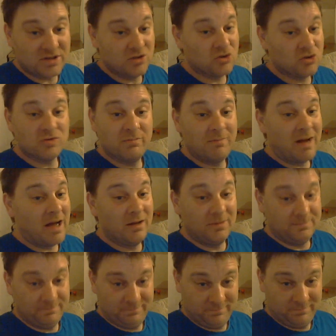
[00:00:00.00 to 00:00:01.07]
I said, it doesn't
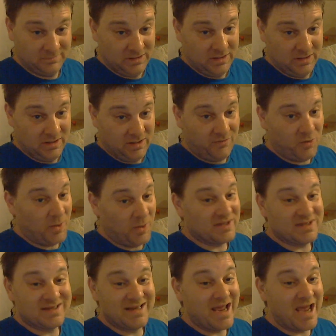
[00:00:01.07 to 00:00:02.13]
matter. If you
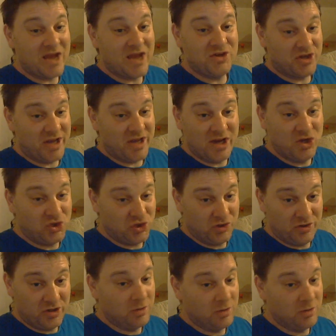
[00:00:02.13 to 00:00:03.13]
had a state education,